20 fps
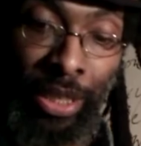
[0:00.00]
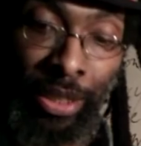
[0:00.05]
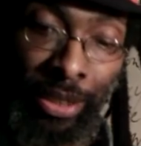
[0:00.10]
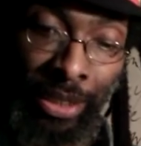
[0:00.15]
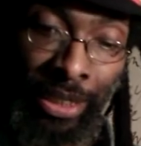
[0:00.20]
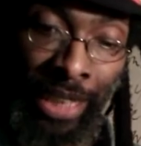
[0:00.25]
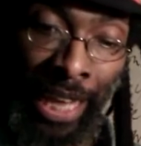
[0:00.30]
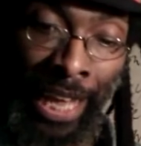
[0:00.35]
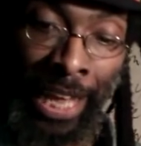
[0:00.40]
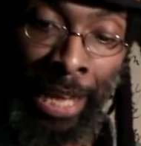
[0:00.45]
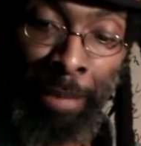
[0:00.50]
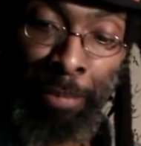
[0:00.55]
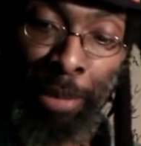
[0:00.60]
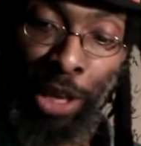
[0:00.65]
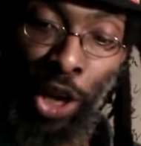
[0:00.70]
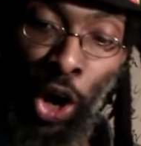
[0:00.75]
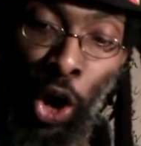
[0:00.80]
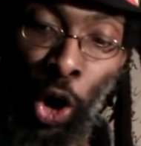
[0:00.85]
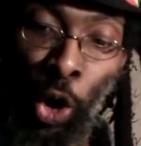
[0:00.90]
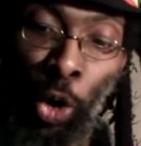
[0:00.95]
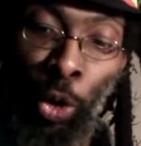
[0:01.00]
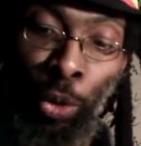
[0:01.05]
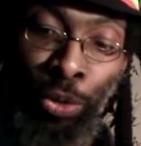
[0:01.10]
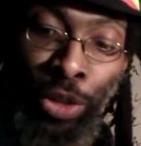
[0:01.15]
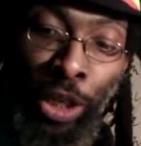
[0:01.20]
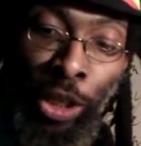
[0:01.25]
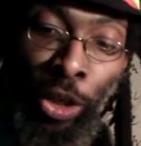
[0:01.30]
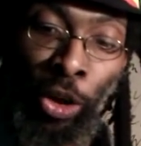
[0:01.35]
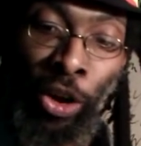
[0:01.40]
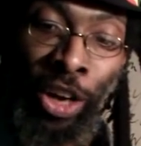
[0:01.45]
saying, behold,
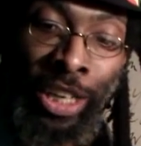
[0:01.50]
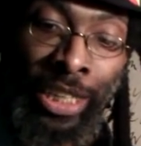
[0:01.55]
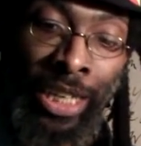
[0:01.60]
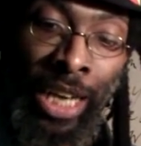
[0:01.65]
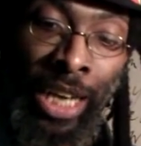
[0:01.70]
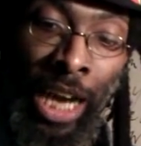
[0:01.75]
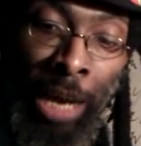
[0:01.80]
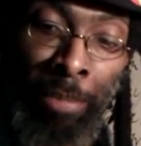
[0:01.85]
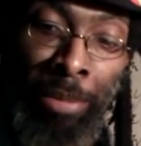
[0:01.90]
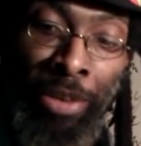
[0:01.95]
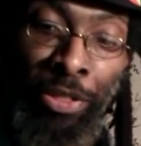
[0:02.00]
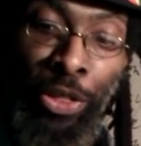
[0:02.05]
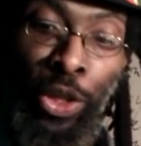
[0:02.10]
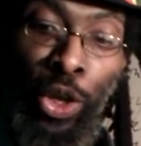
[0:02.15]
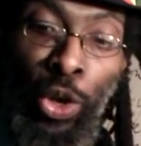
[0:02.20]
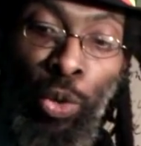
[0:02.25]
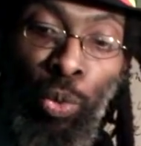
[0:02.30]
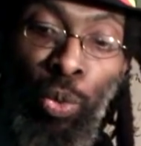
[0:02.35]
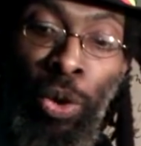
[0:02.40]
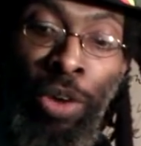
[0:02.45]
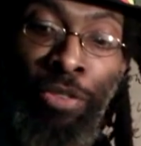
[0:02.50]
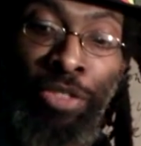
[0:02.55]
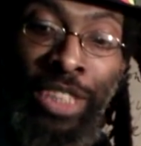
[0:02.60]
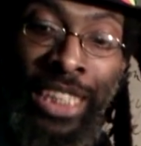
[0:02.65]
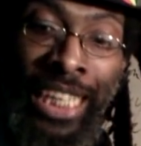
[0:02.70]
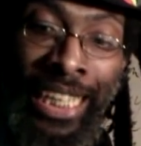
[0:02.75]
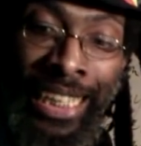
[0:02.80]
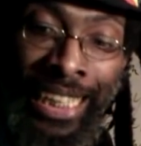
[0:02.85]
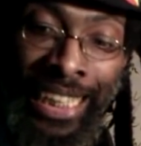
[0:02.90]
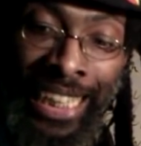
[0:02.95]
the Lord cometh with
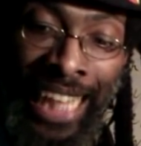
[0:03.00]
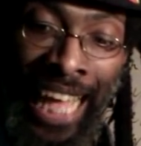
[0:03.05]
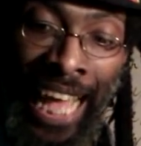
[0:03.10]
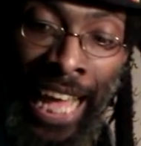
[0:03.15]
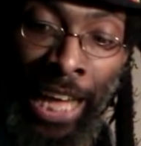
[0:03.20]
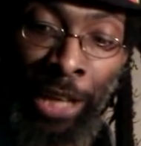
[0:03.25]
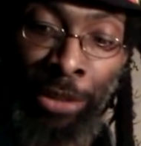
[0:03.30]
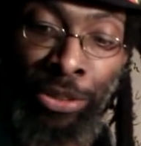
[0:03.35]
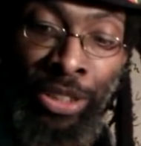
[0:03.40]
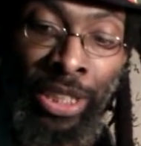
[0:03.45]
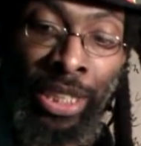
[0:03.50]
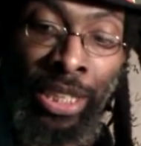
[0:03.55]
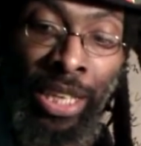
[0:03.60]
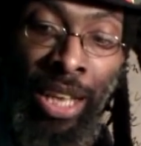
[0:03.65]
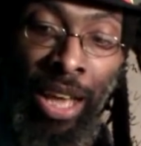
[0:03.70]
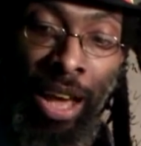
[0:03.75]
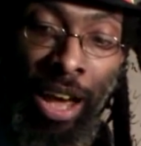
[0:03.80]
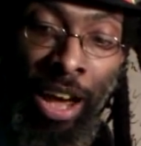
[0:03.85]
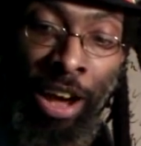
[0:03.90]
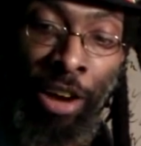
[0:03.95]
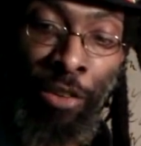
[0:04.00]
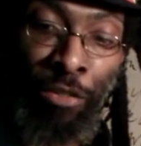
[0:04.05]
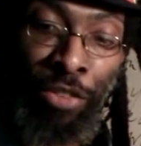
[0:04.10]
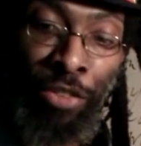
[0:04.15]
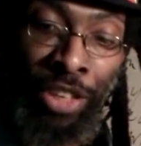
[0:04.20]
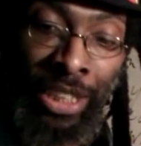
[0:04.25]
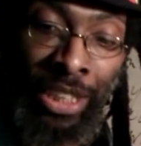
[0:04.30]
10,000 of his